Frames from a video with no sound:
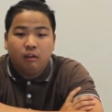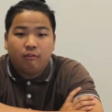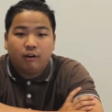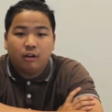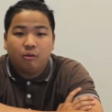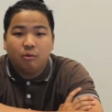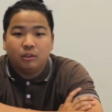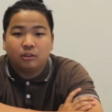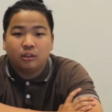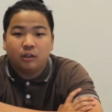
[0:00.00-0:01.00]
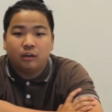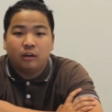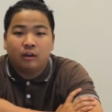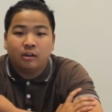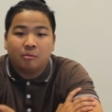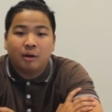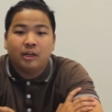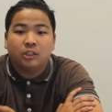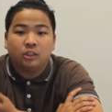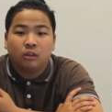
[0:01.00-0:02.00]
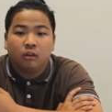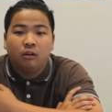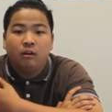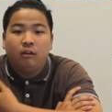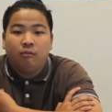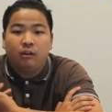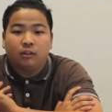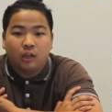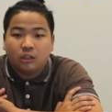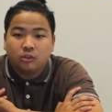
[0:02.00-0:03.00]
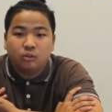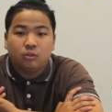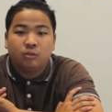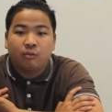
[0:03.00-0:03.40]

finding ways to undermine each other via lawsuits,